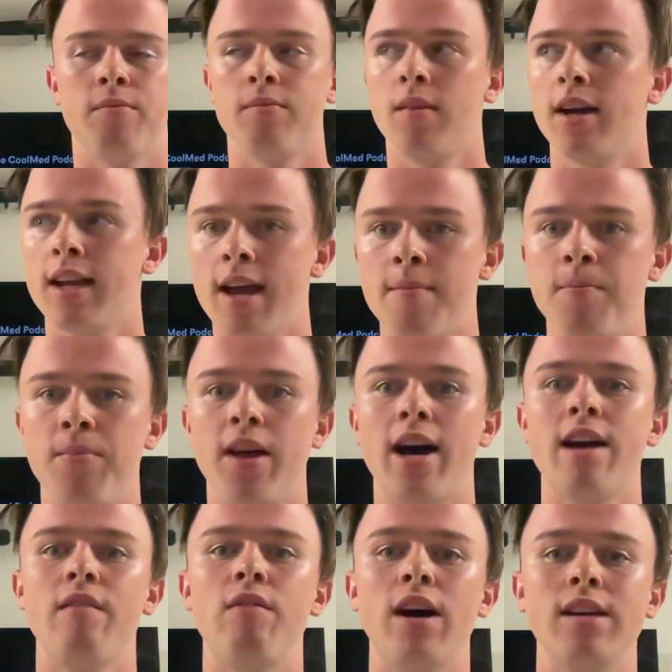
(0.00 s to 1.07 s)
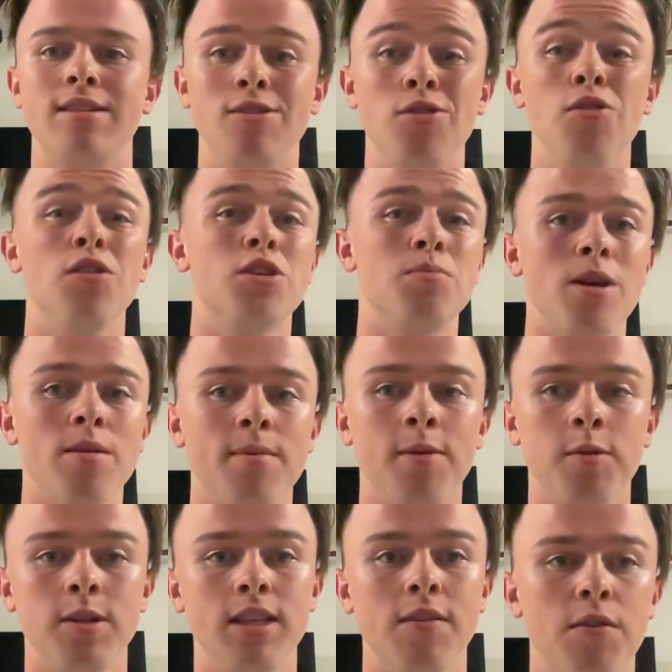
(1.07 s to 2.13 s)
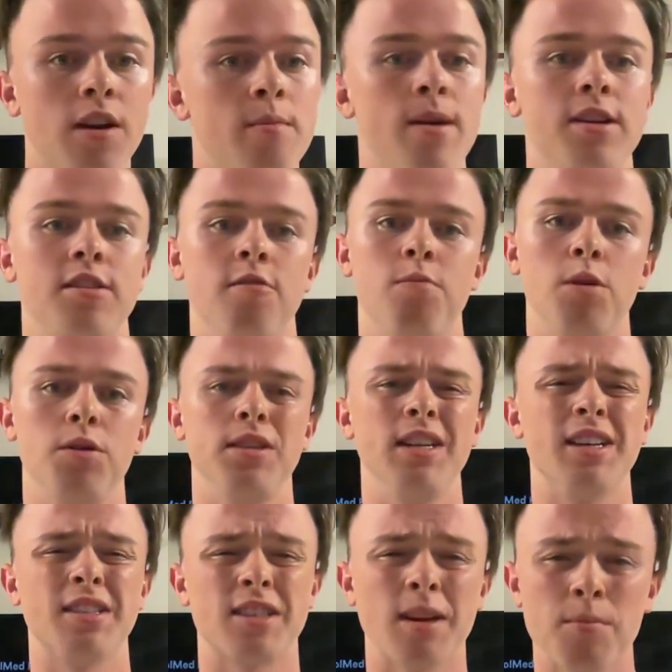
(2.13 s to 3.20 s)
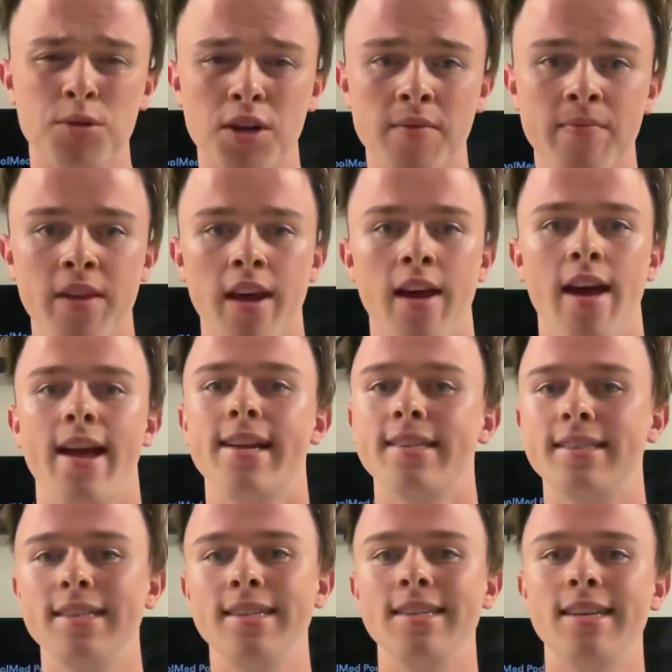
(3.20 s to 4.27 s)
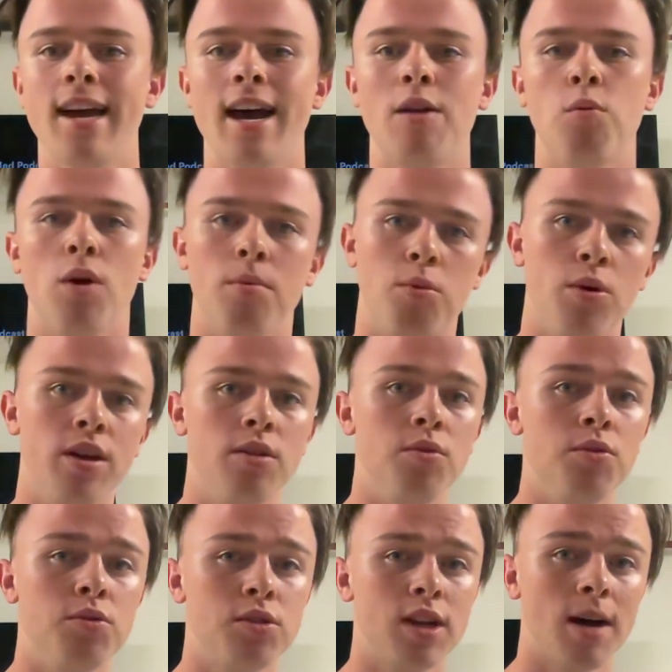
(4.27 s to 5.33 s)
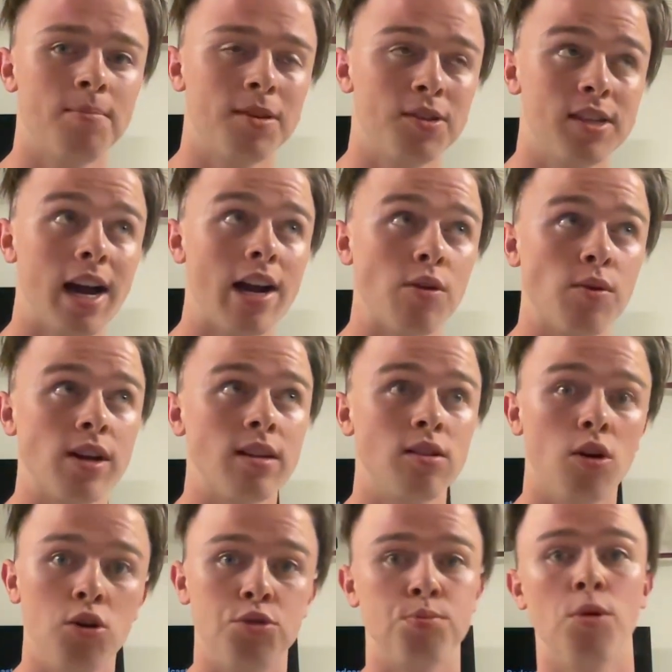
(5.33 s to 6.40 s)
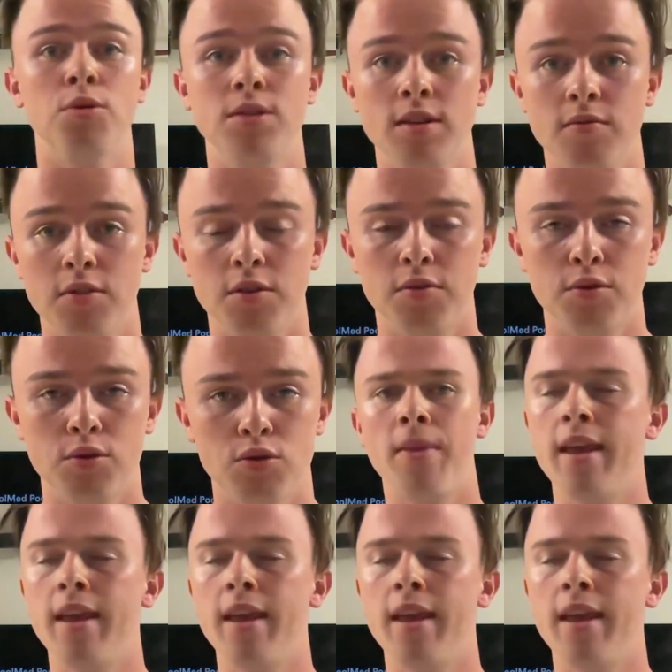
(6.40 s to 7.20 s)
Again, I advise you to experiment with different amounts of protein consumption and see at what point you stop desiring those protein-filled foods.